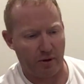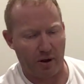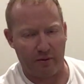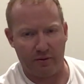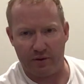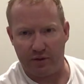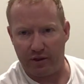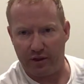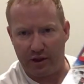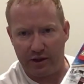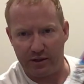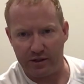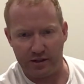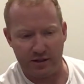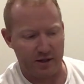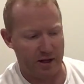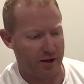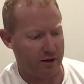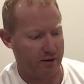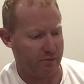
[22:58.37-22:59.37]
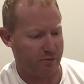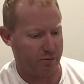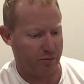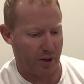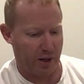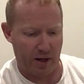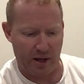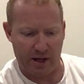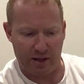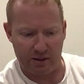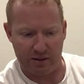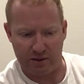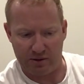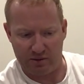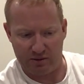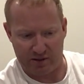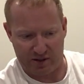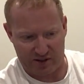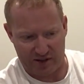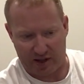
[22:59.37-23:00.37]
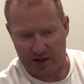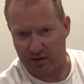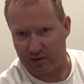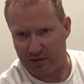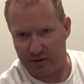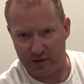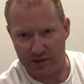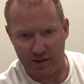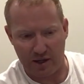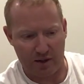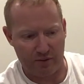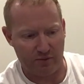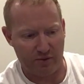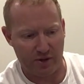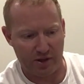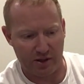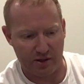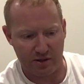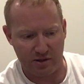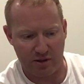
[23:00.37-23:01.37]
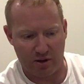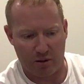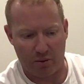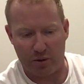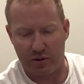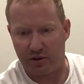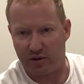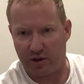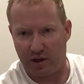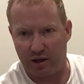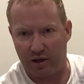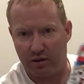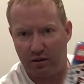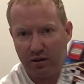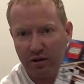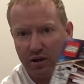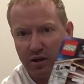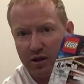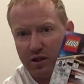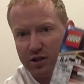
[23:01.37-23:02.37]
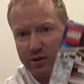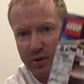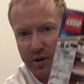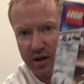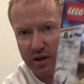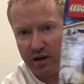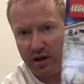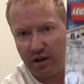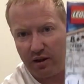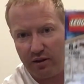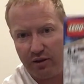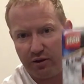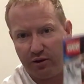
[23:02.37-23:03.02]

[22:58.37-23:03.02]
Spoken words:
Love and Thunder set, but it had exactly the same figures, so I wasn't going to spend another